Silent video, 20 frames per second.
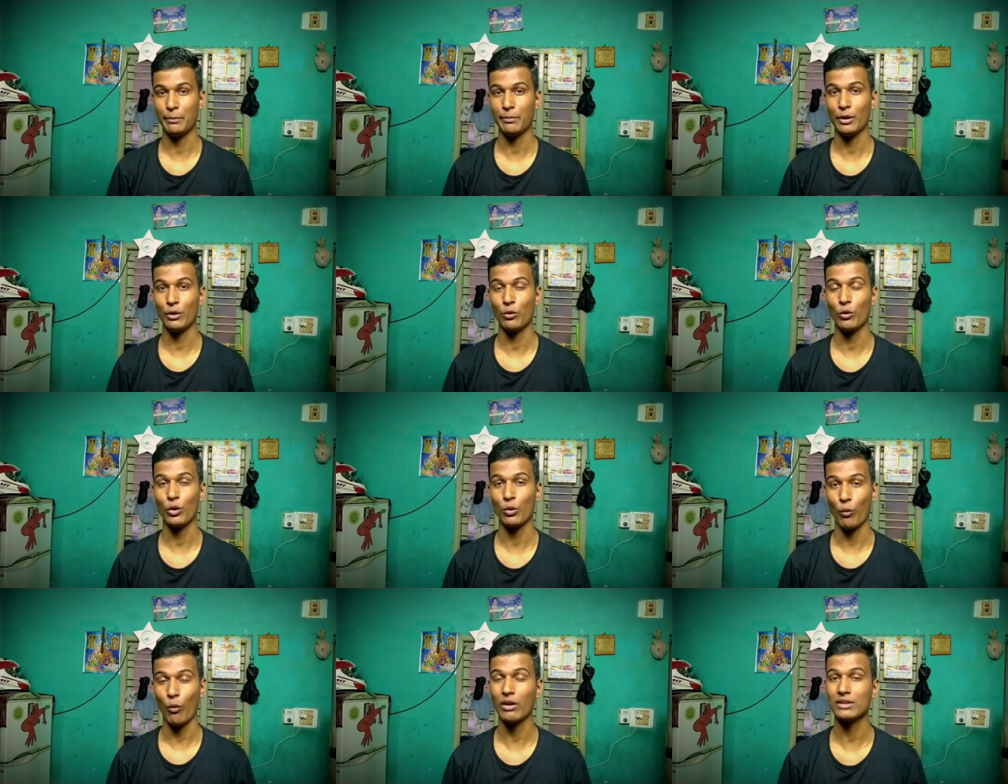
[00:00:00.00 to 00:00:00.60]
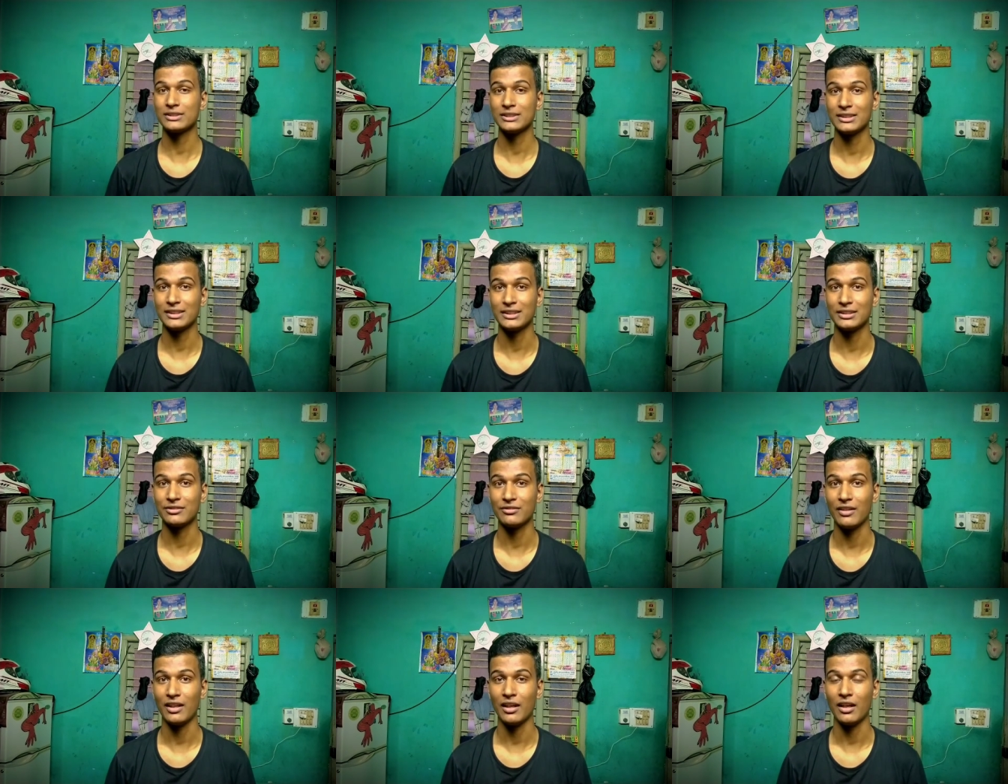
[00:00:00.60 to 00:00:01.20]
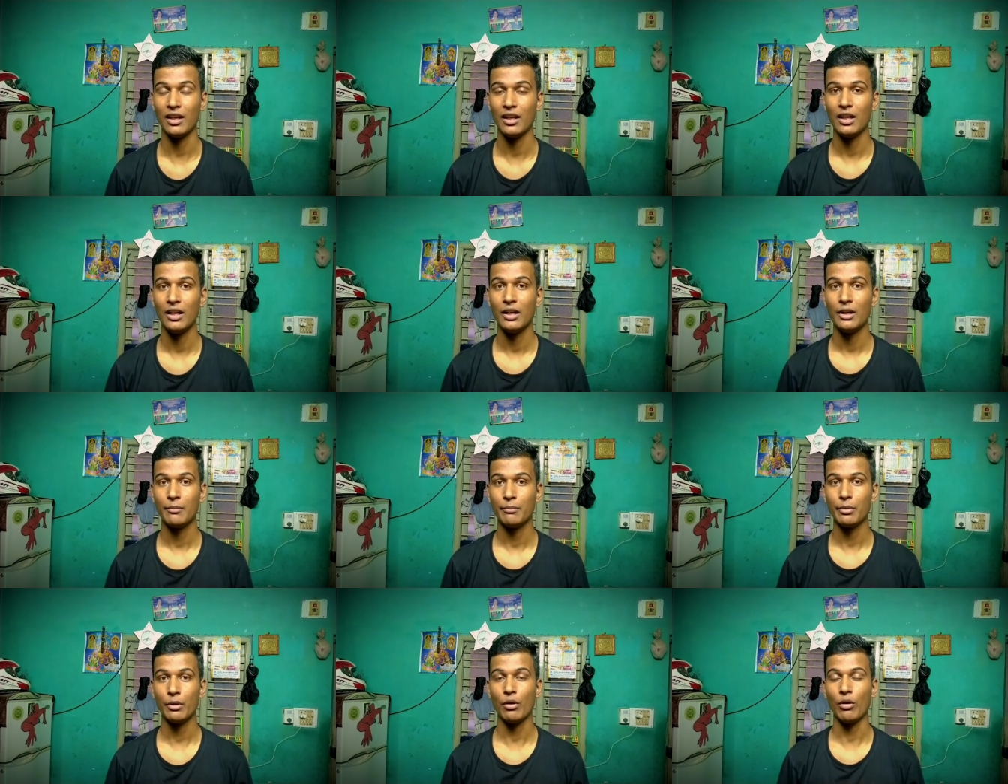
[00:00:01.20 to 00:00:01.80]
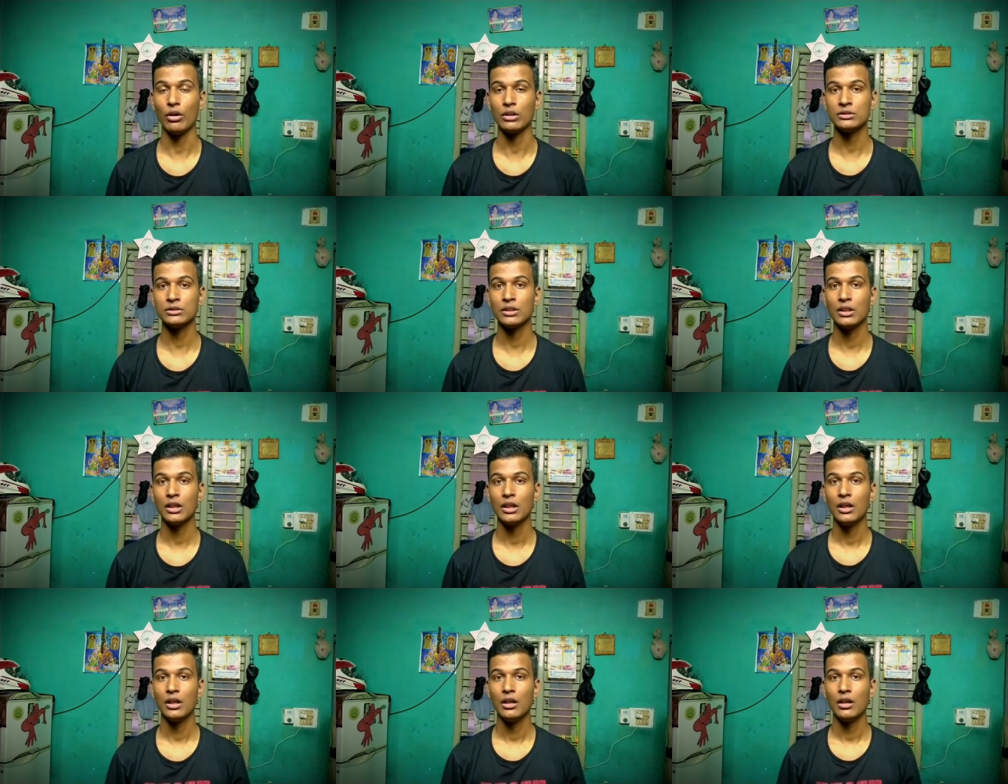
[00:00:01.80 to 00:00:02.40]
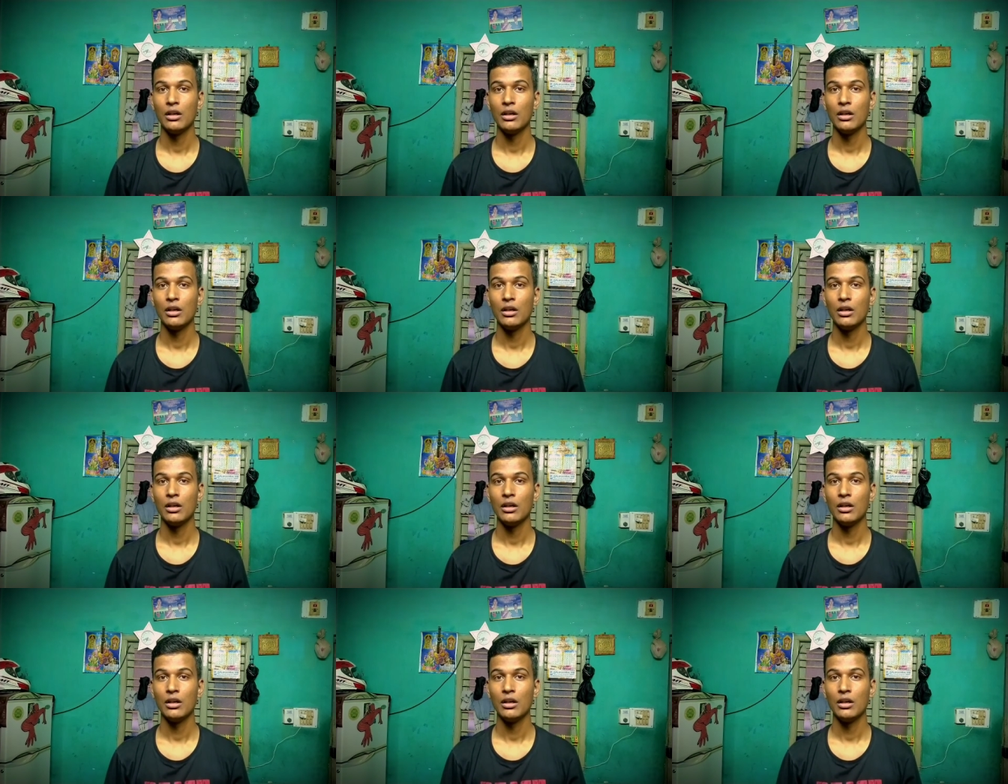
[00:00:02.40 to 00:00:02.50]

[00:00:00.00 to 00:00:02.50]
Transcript: people who are watching as well, because